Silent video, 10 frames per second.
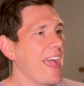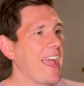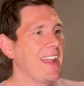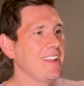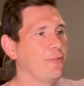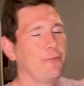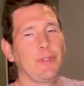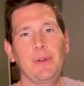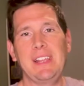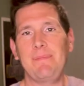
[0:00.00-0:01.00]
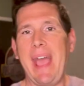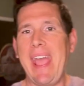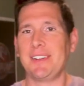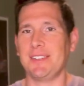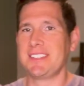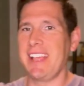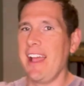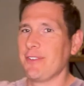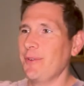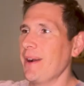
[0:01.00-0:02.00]
and floating panels
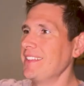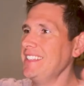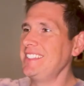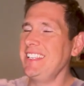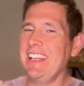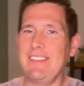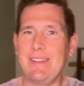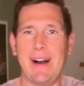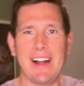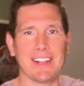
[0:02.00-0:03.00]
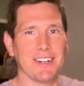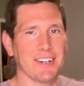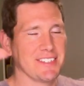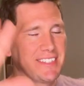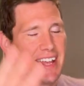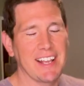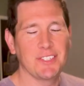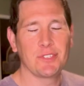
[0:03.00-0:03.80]
everywhere. These TV monitors that I